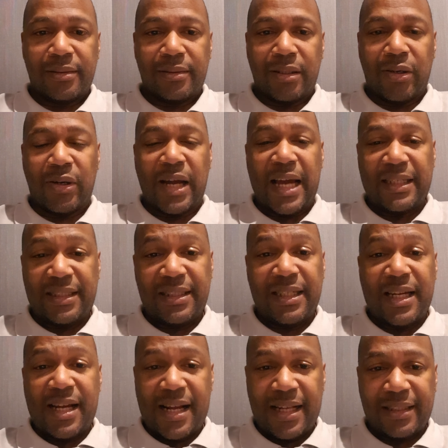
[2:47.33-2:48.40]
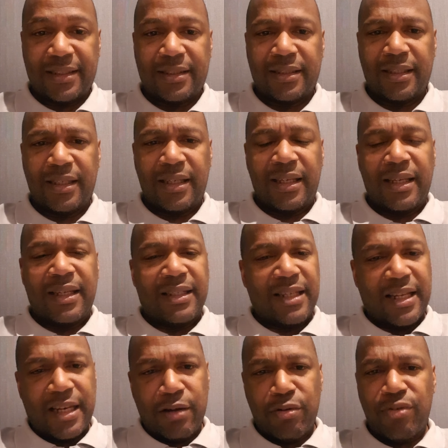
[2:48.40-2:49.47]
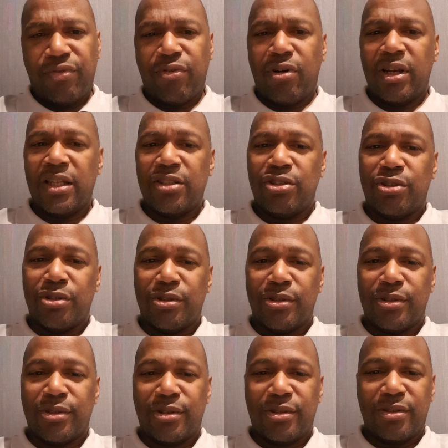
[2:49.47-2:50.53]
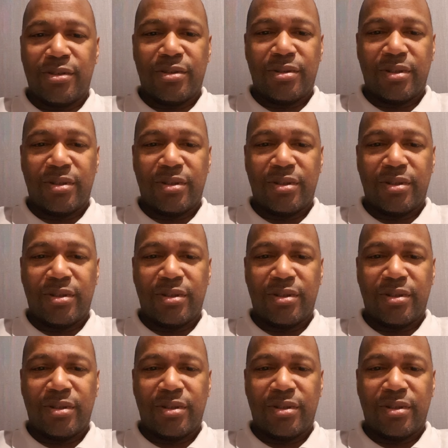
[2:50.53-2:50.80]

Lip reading: or harden their hearts, then they will fall into